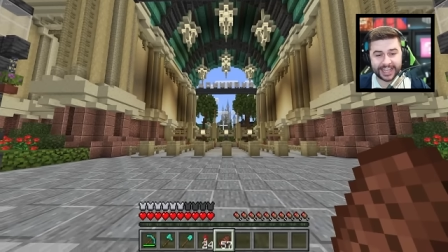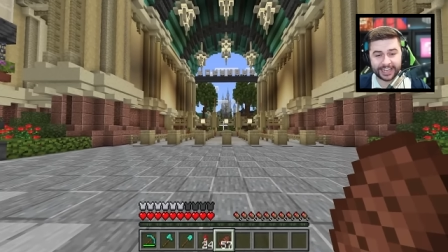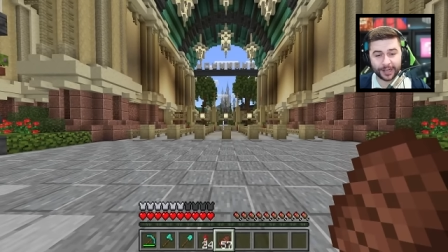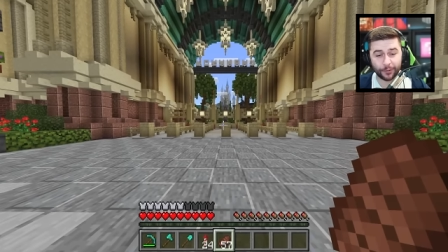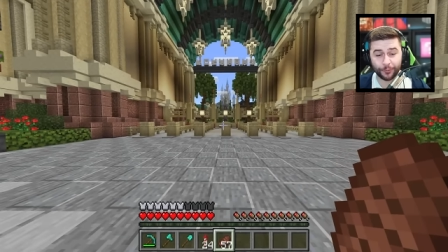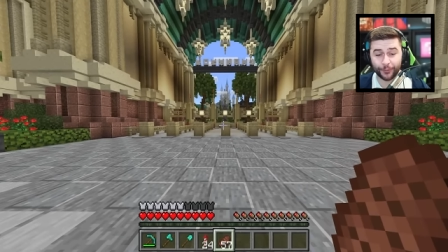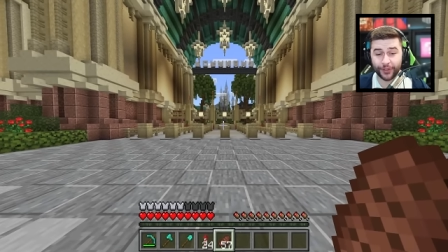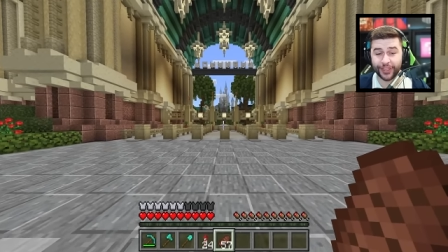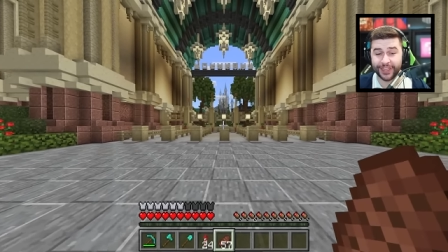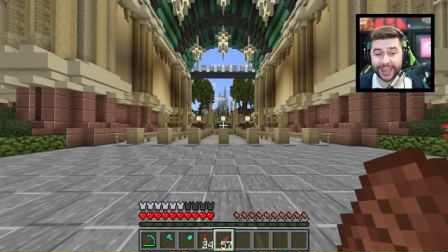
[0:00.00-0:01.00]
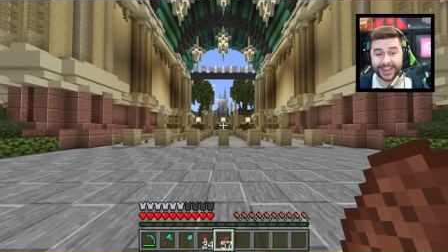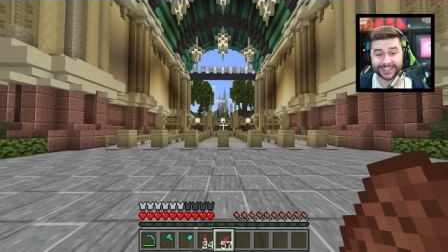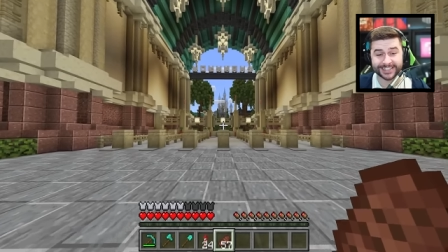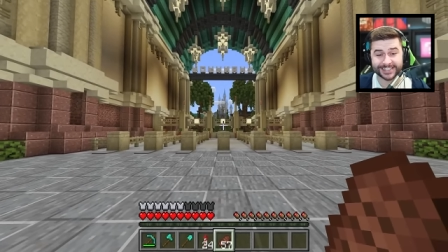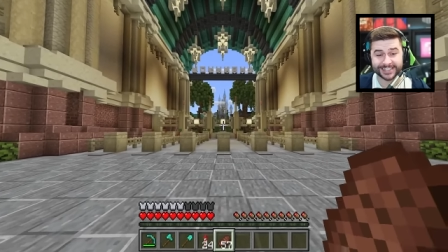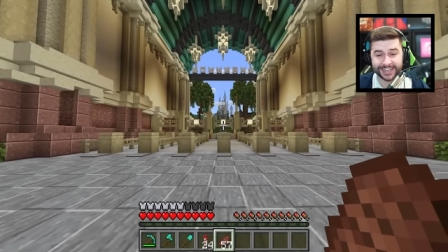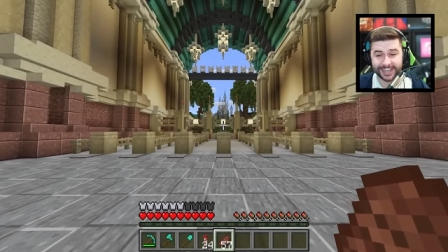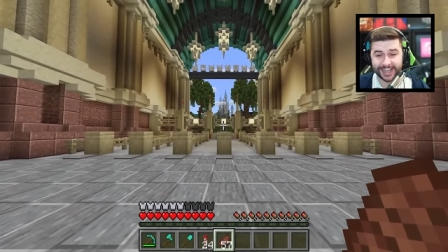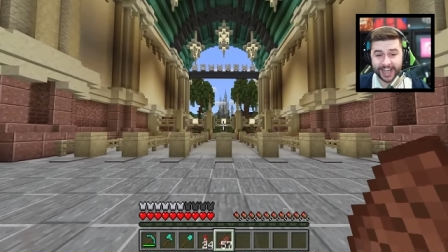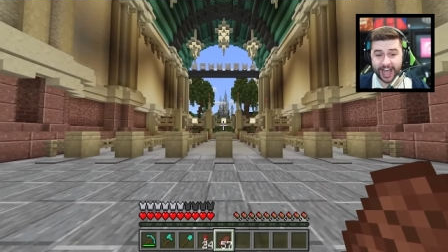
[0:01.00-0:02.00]
think for this,
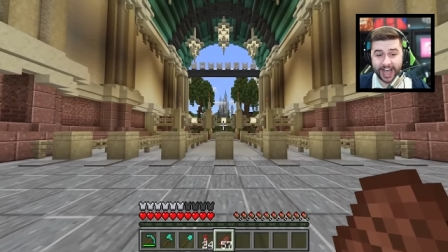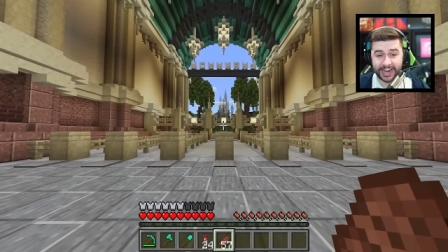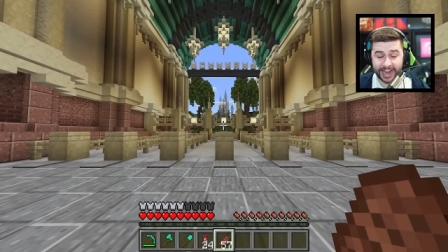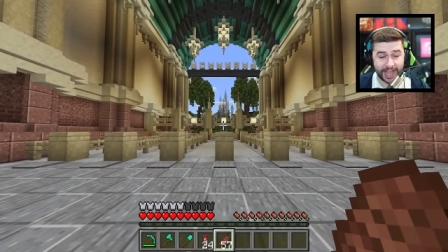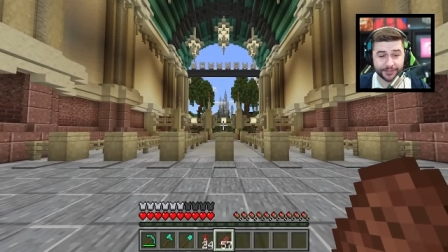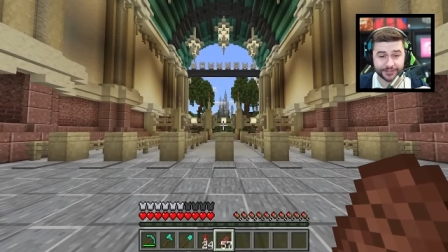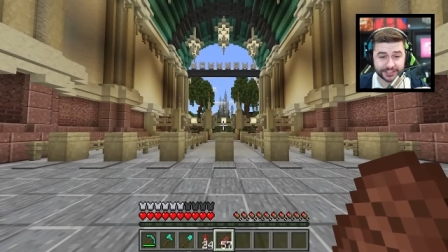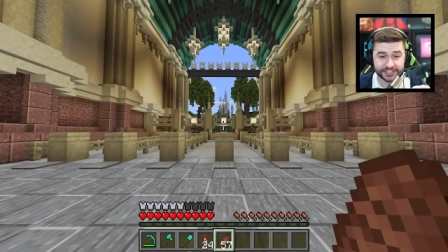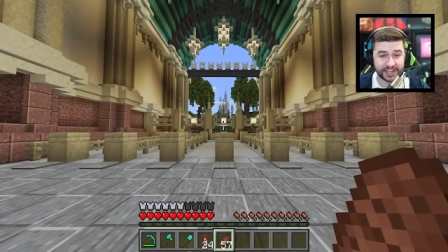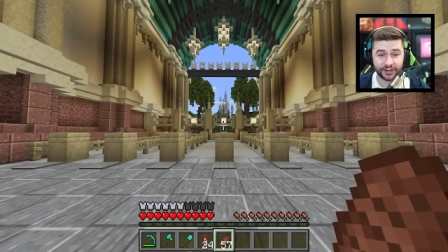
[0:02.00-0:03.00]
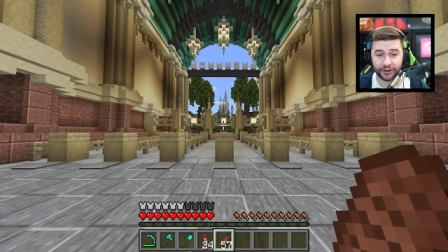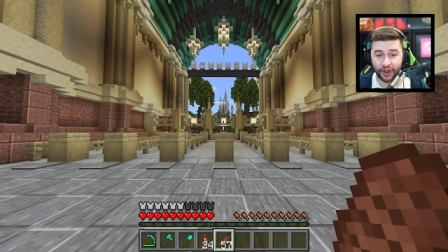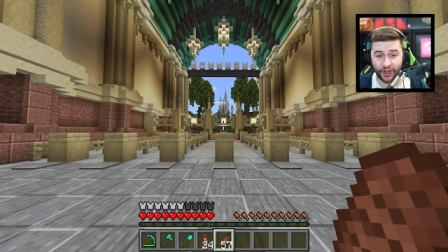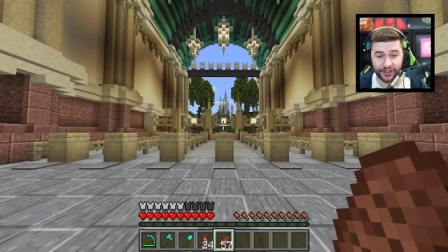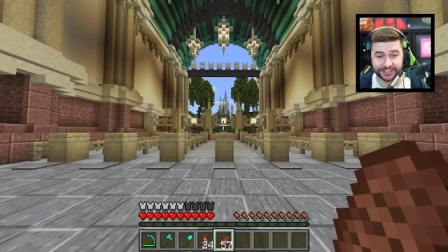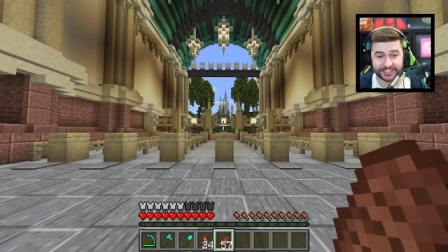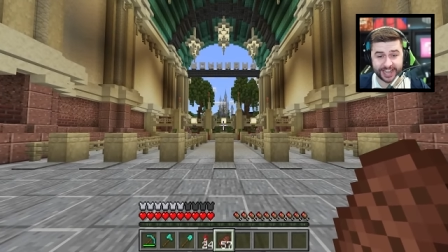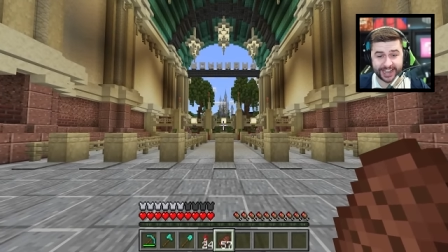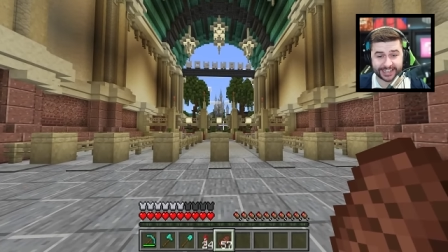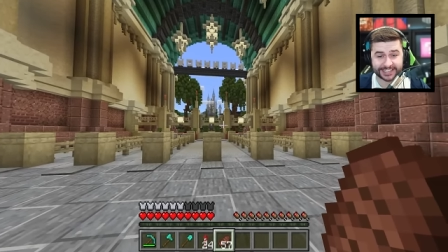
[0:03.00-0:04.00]
I have to turn on
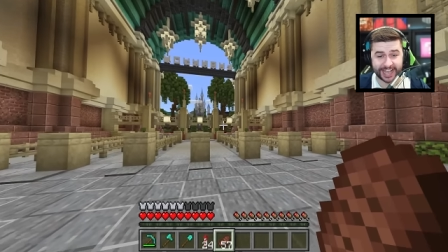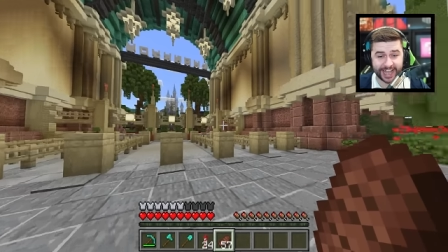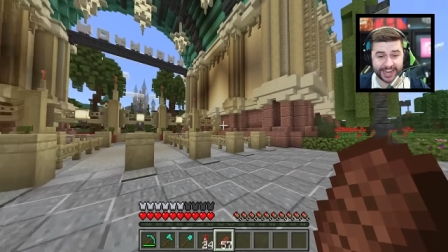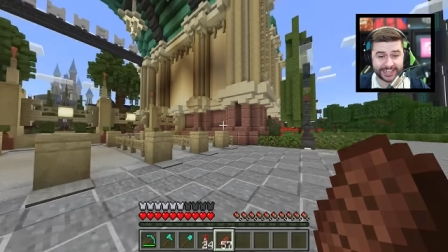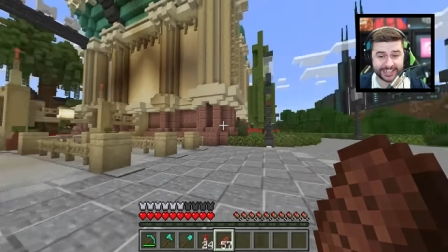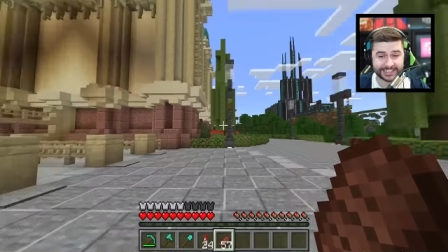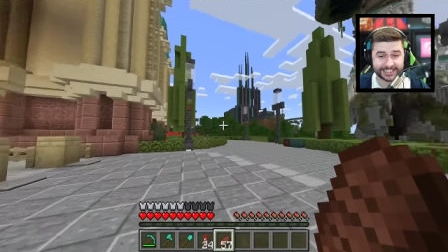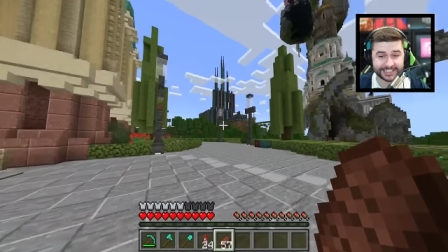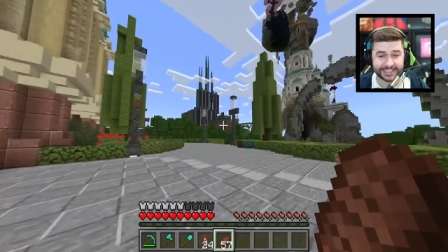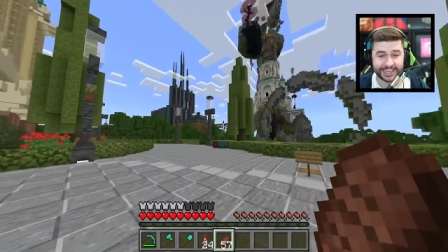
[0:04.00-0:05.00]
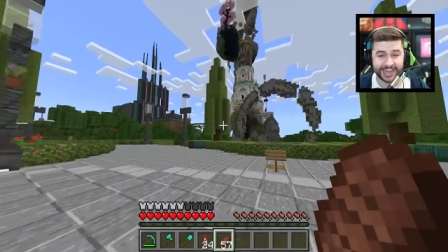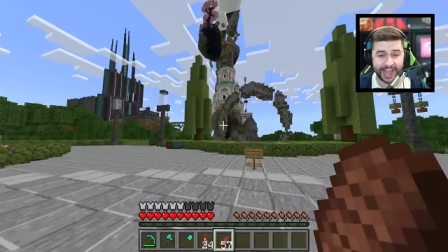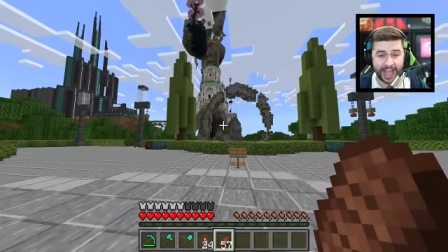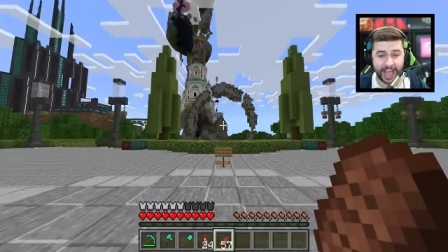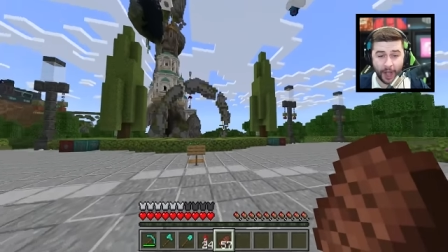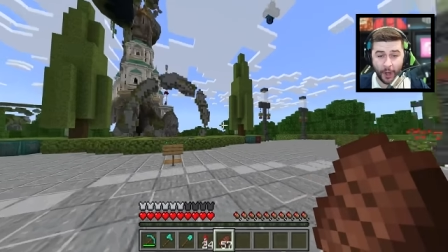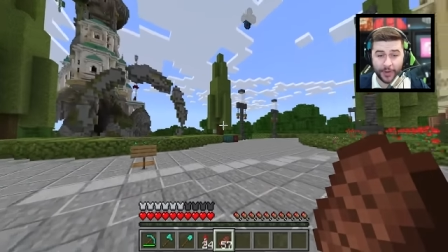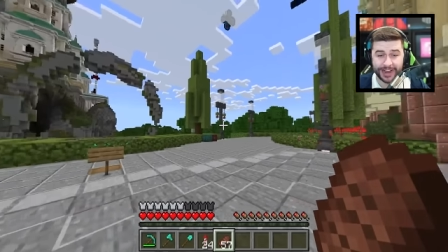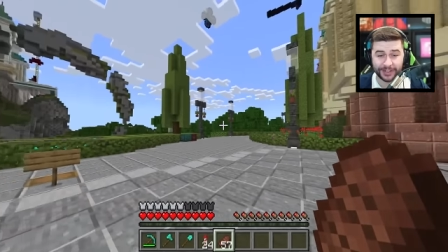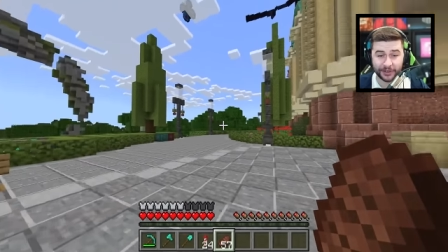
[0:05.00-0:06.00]
RTX. I need to see
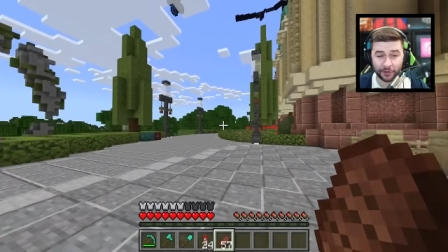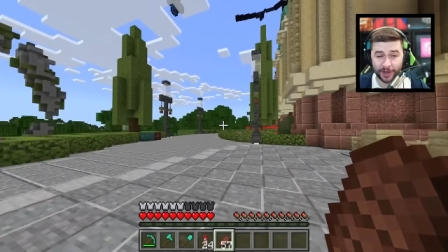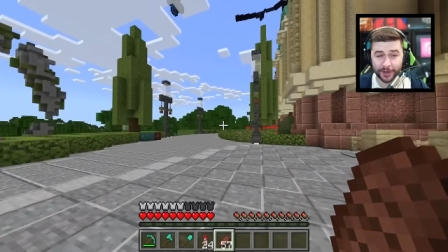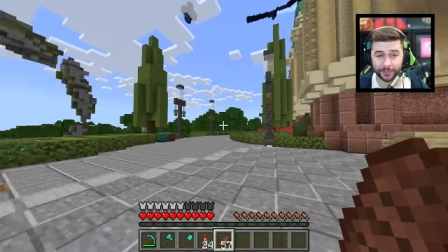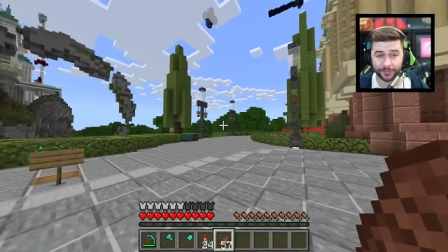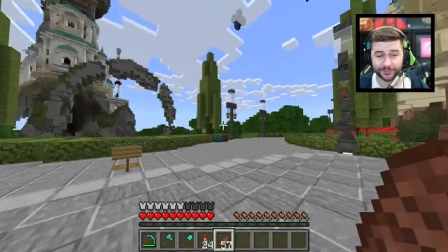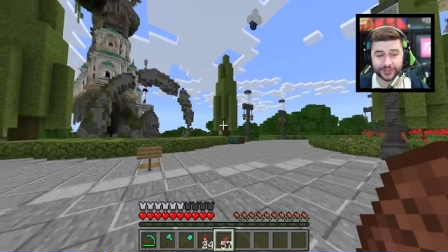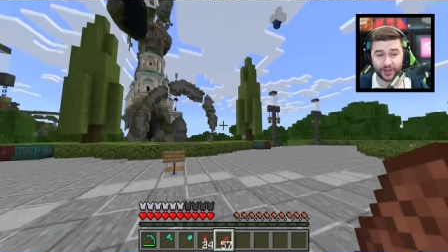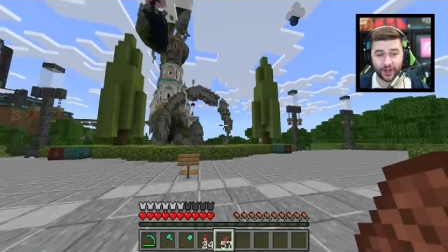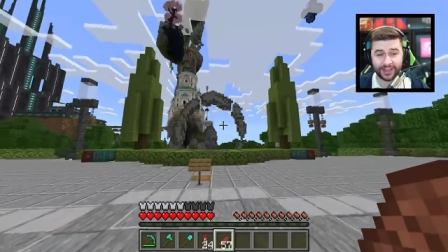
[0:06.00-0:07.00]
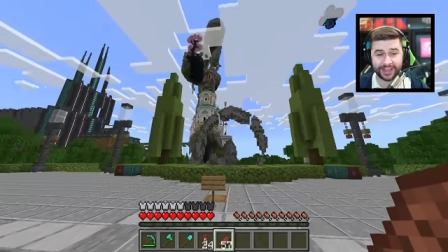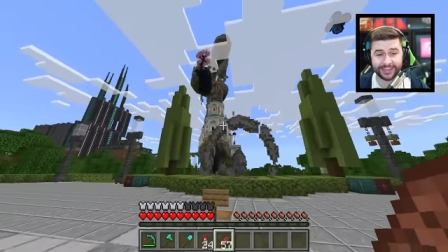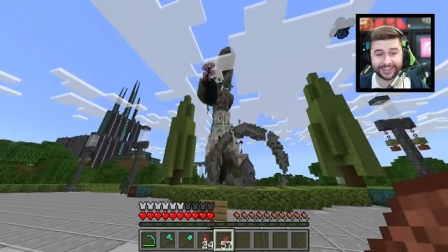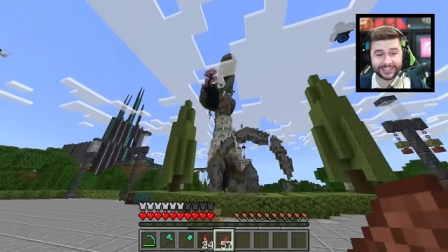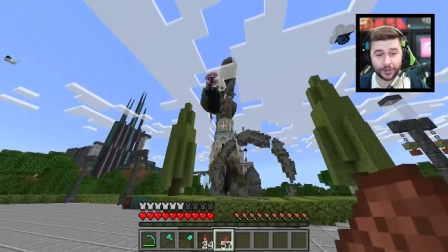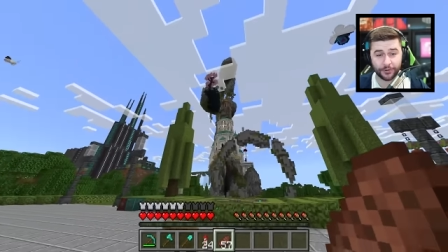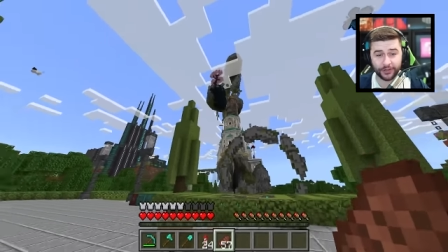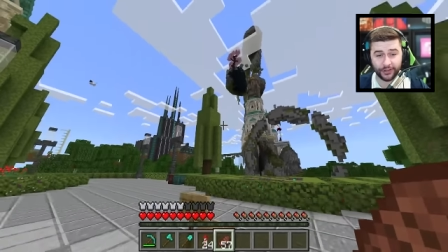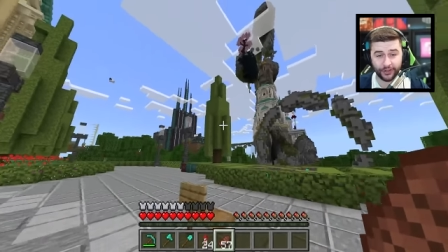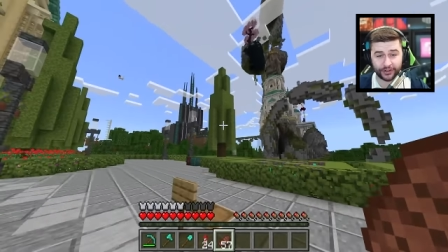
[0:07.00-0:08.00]
how incredible Scarland is going
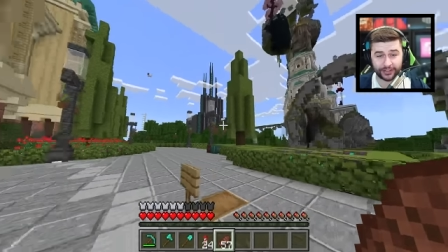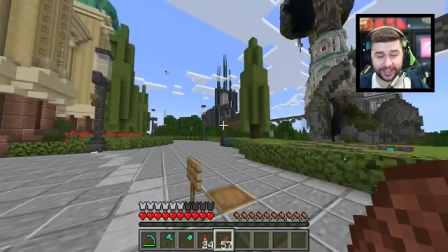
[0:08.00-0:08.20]
to look